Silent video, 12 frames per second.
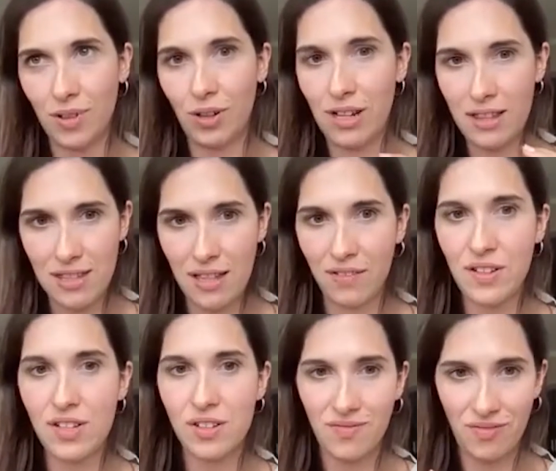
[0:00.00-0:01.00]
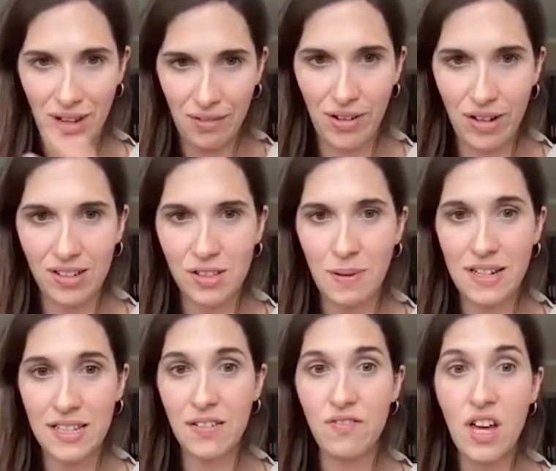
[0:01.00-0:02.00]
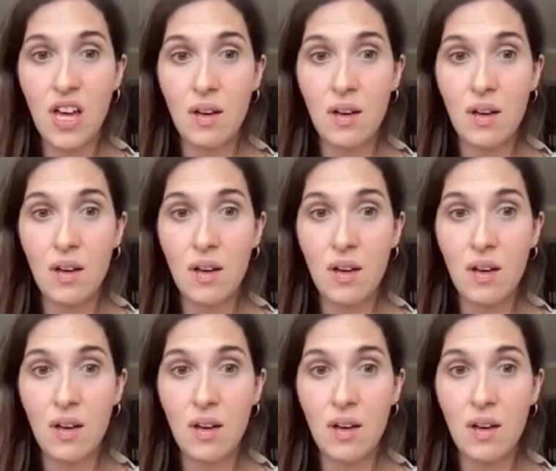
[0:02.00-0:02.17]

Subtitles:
on itself is very expensive.